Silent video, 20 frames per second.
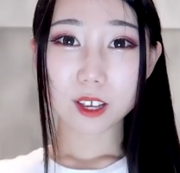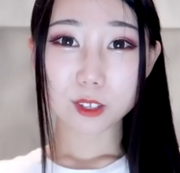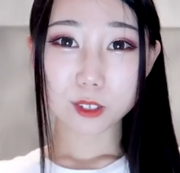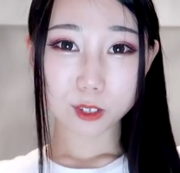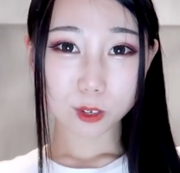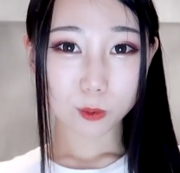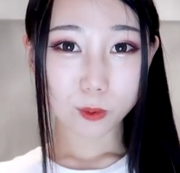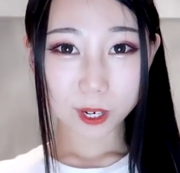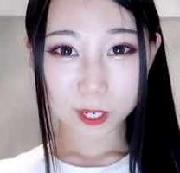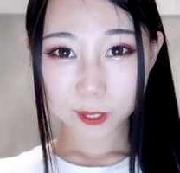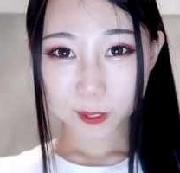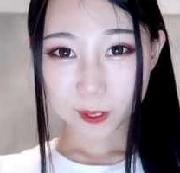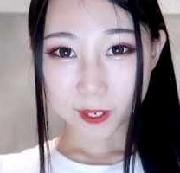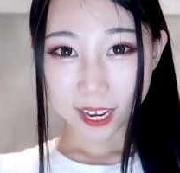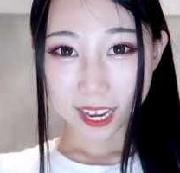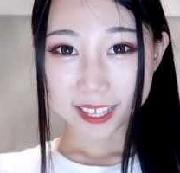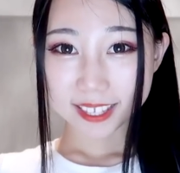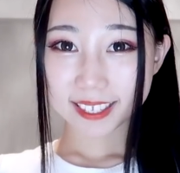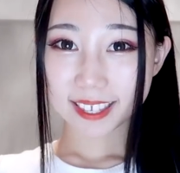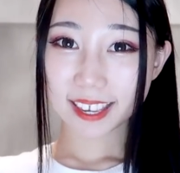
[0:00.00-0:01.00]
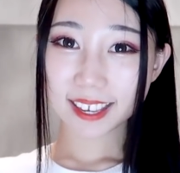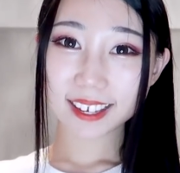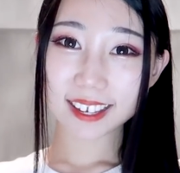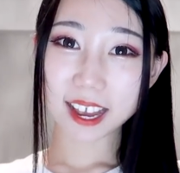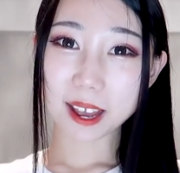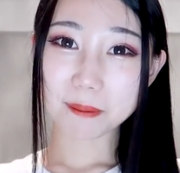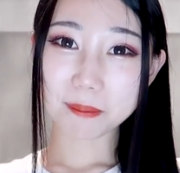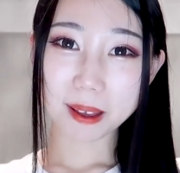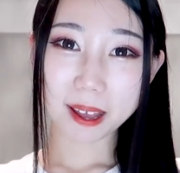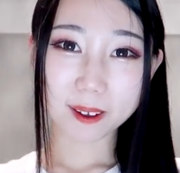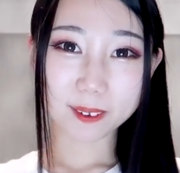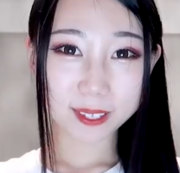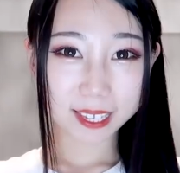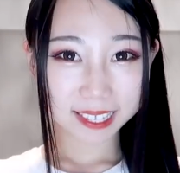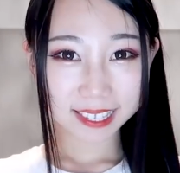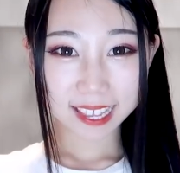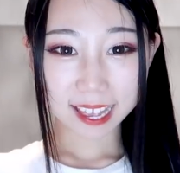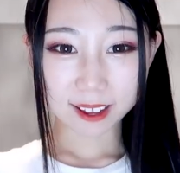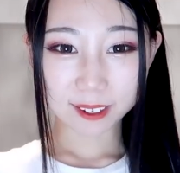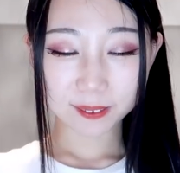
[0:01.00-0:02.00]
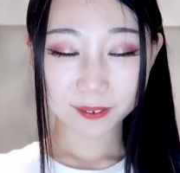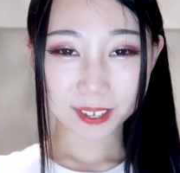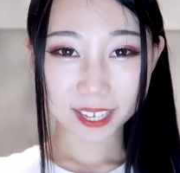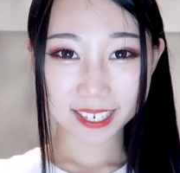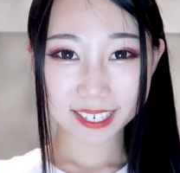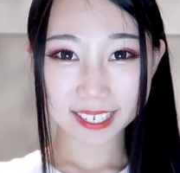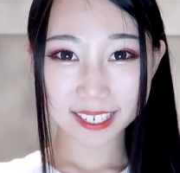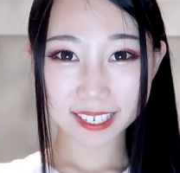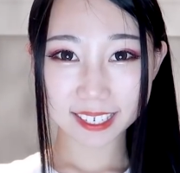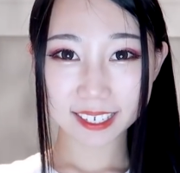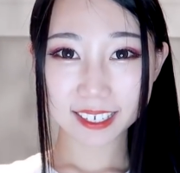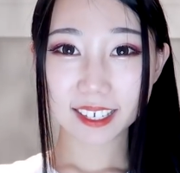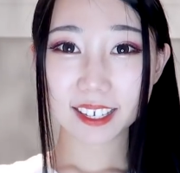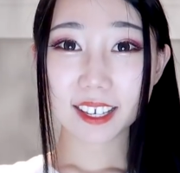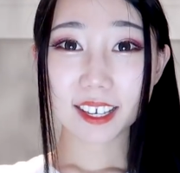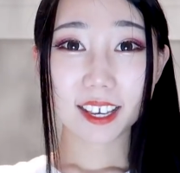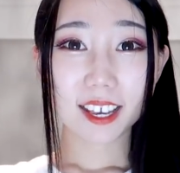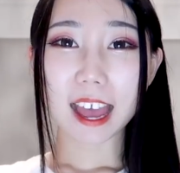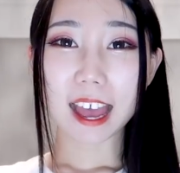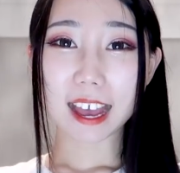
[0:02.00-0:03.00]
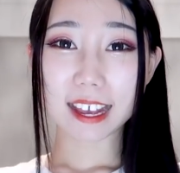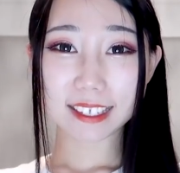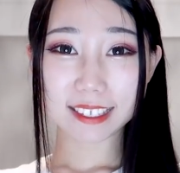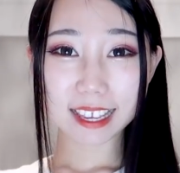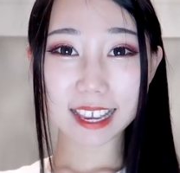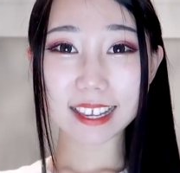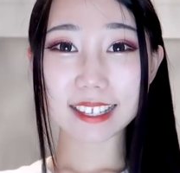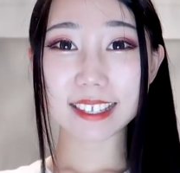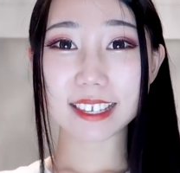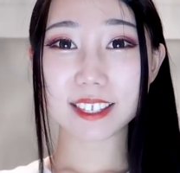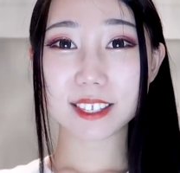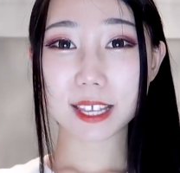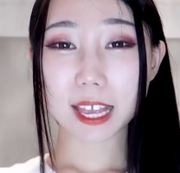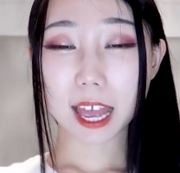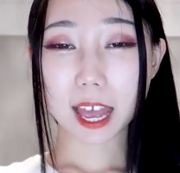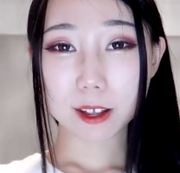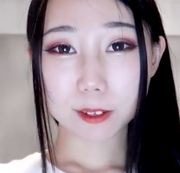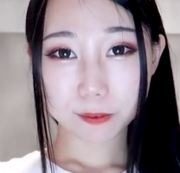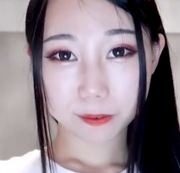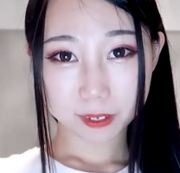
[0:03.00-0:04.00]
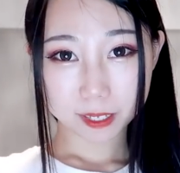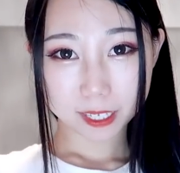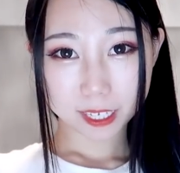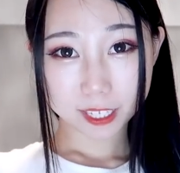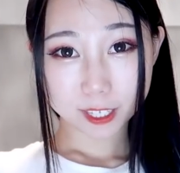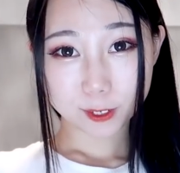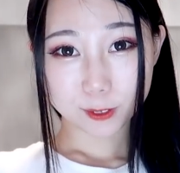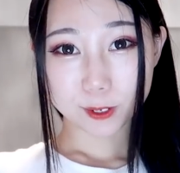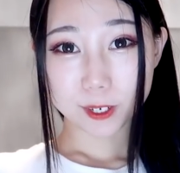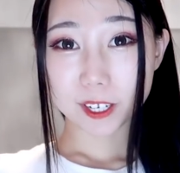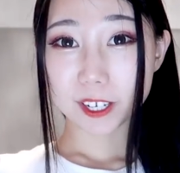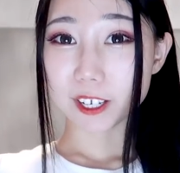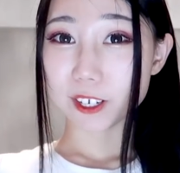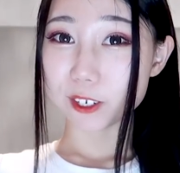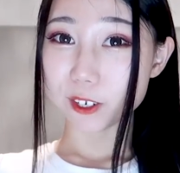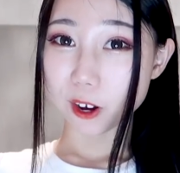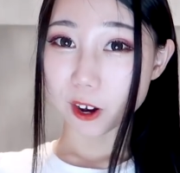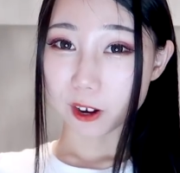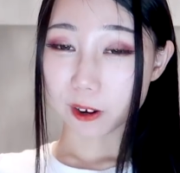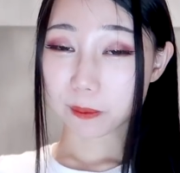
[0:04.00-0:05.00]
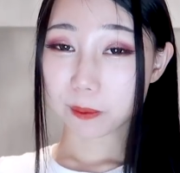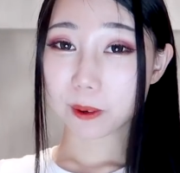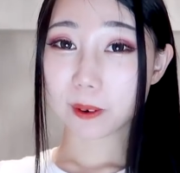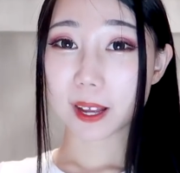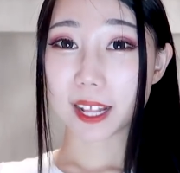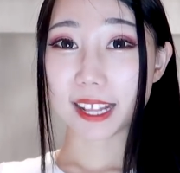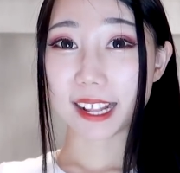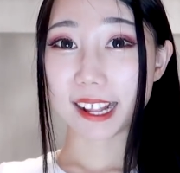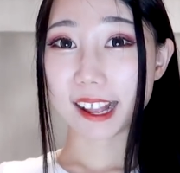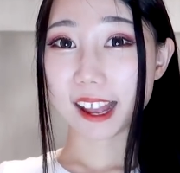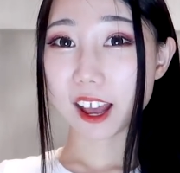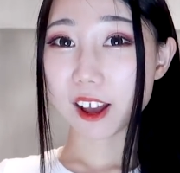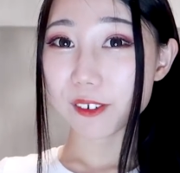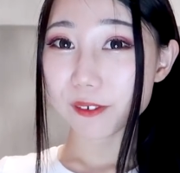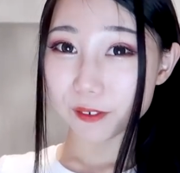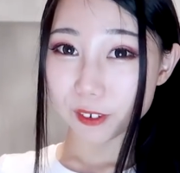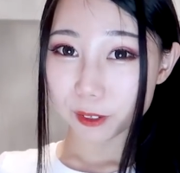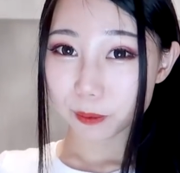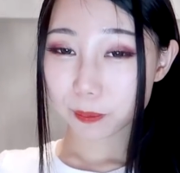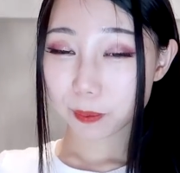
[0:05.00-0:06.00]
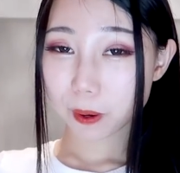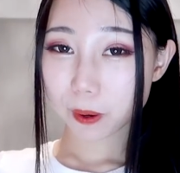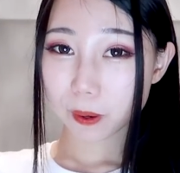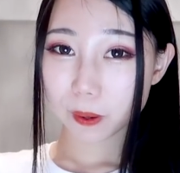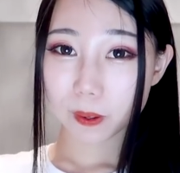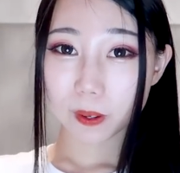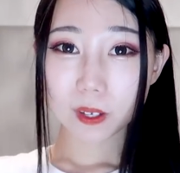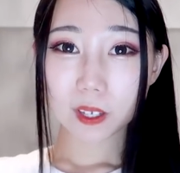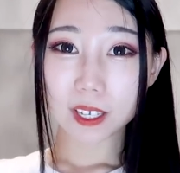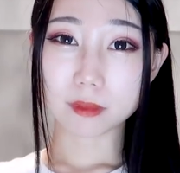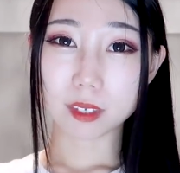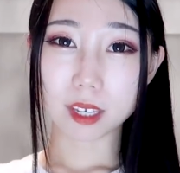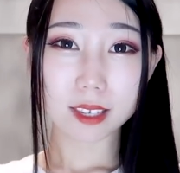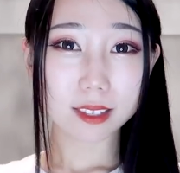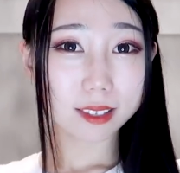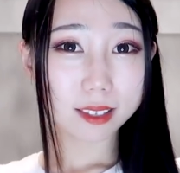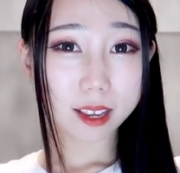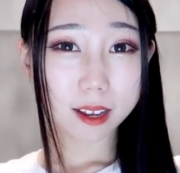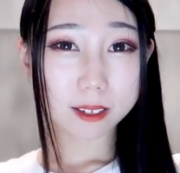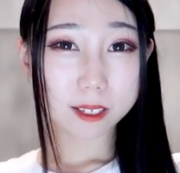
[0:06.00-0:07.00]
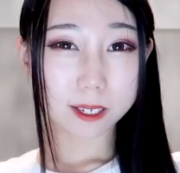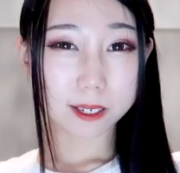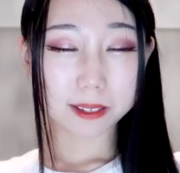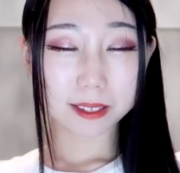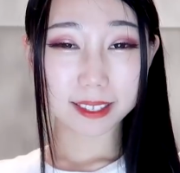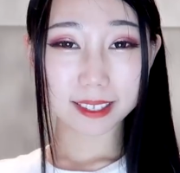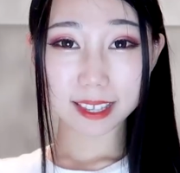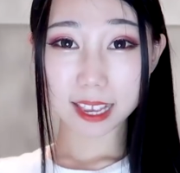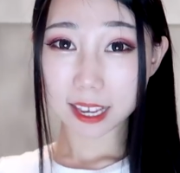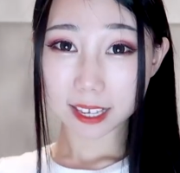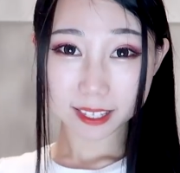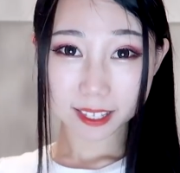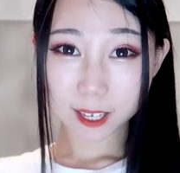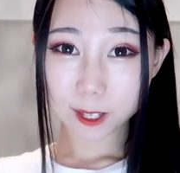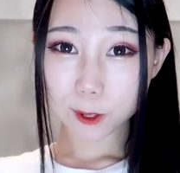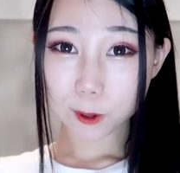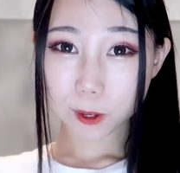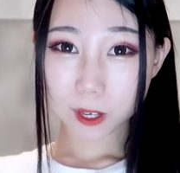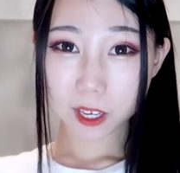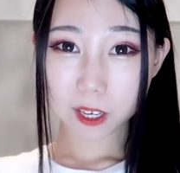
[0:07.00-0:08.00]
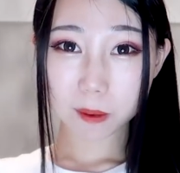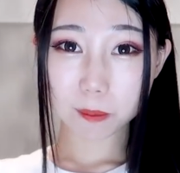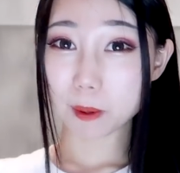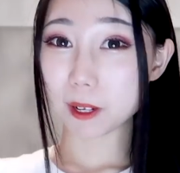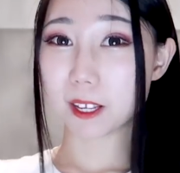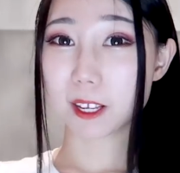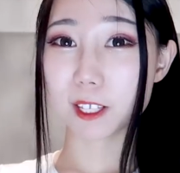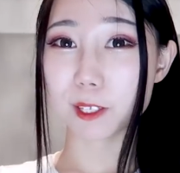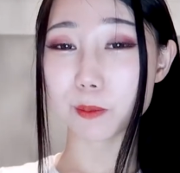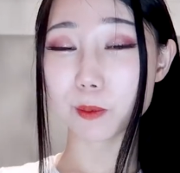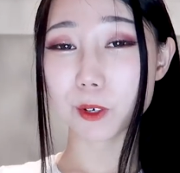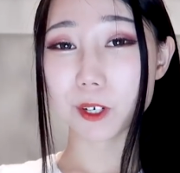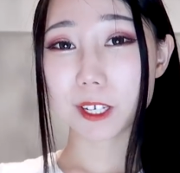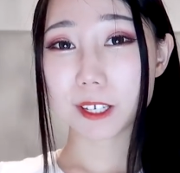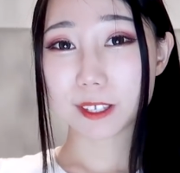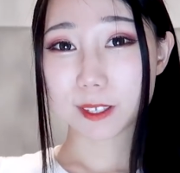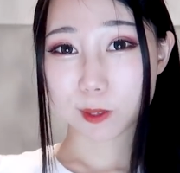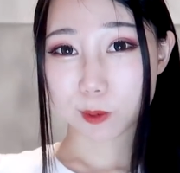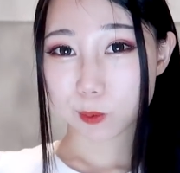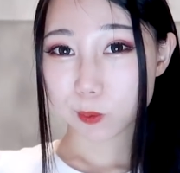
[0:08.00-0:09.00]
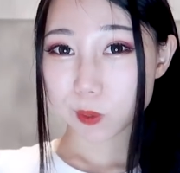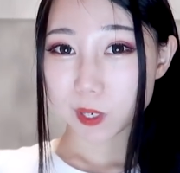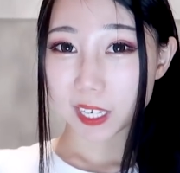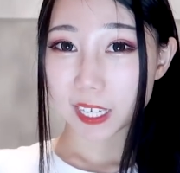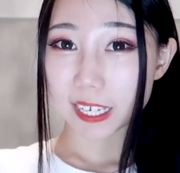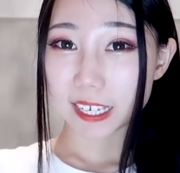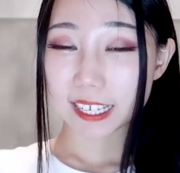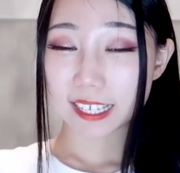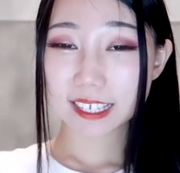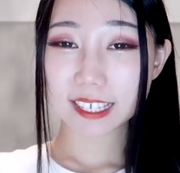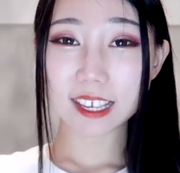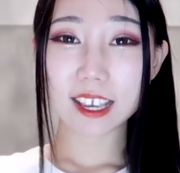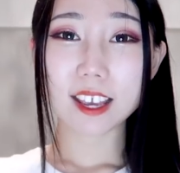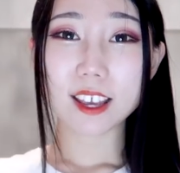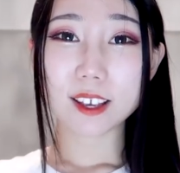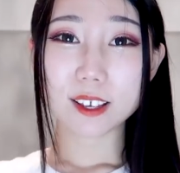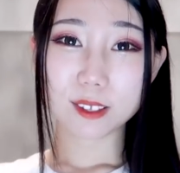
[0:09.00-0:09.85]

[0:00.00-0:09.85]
So what do you guys think about this outfit? I think this outfit is really adorable and comfortable. It's not a sexy looking, but it's pretty sweet.